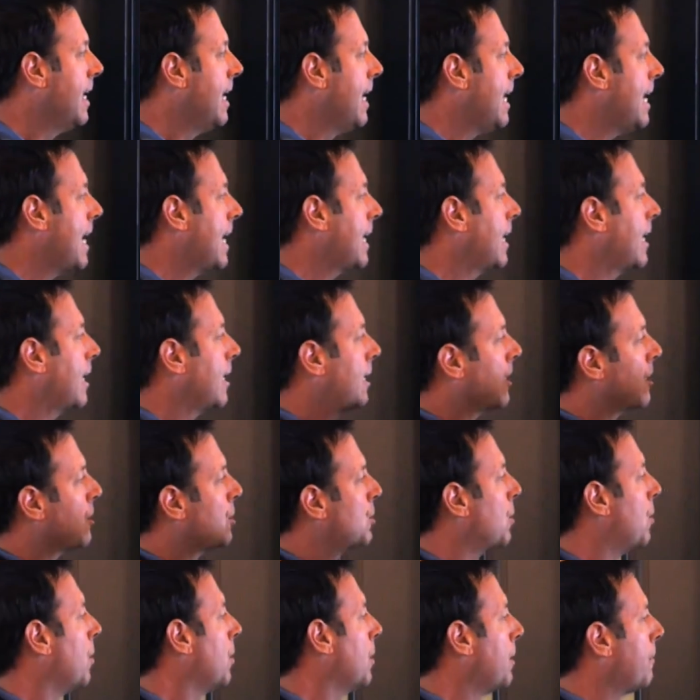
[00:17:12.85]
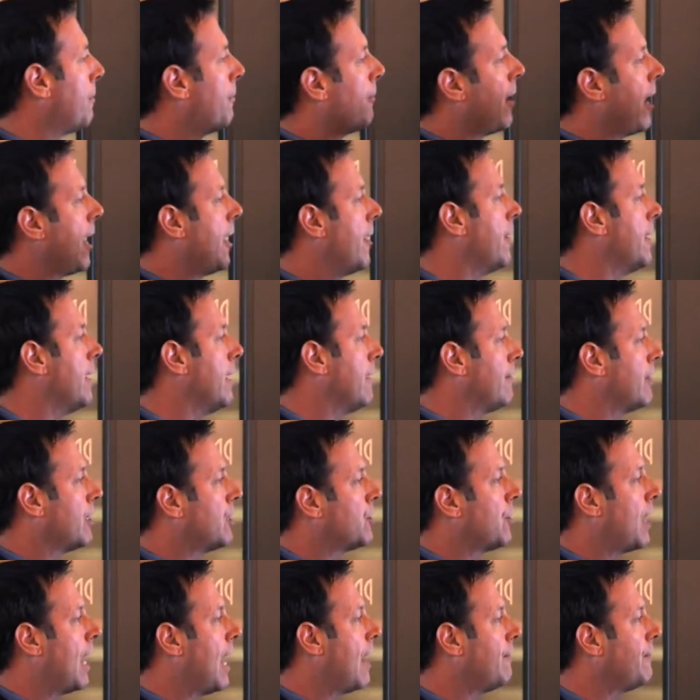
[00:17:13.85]
and I can control the priority of the
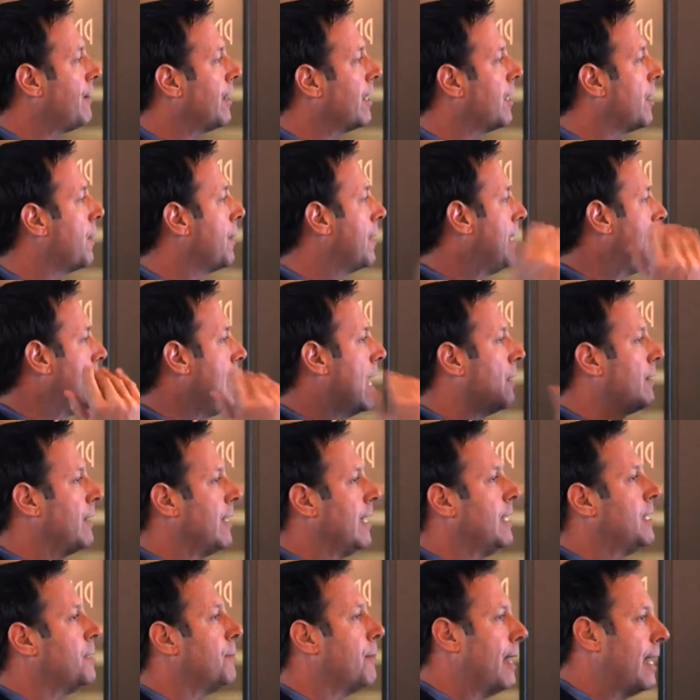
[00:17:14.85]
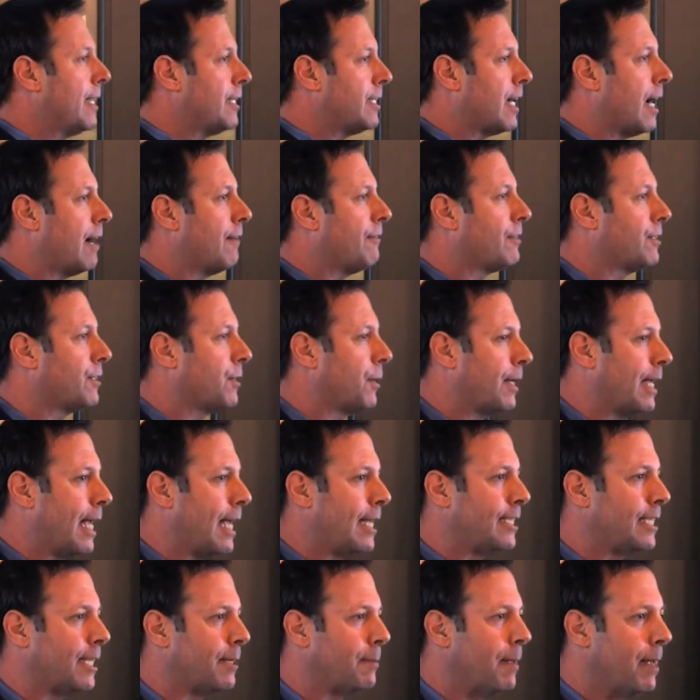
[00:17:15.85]
traffic going down to each branch office
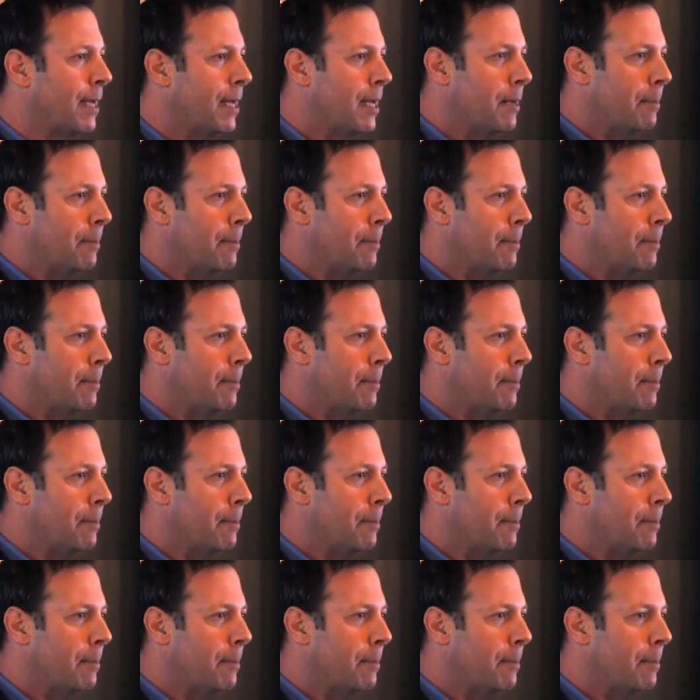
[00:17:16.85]
location